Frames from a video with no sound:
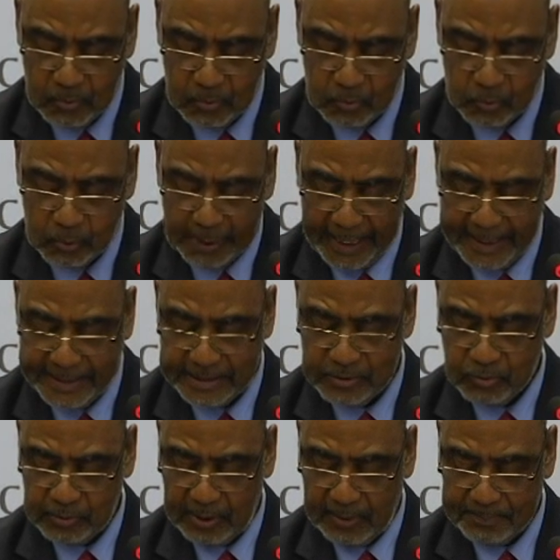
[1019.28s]
to rise
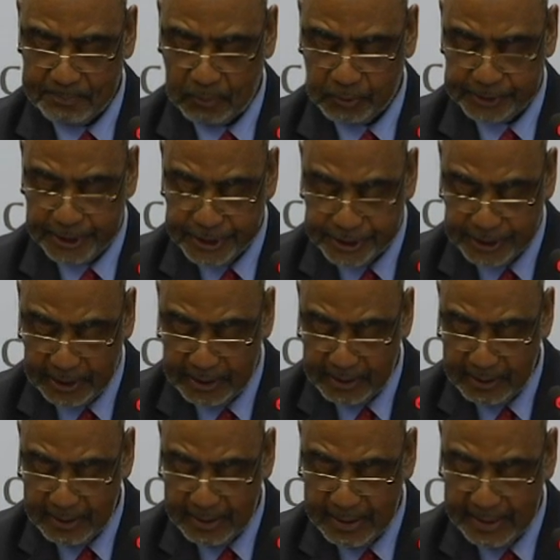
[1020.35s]
to the
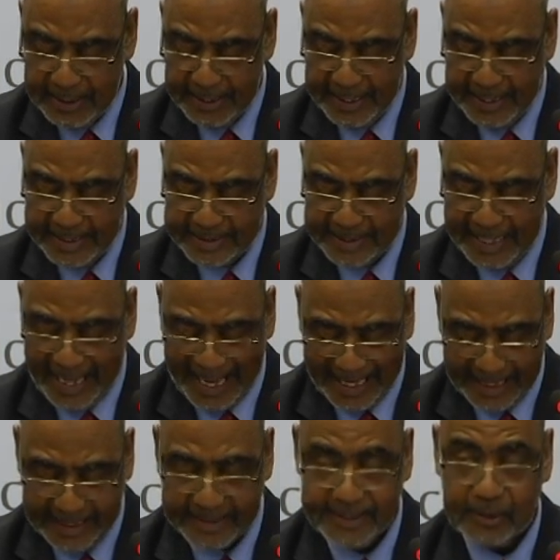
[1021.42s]
potential as an island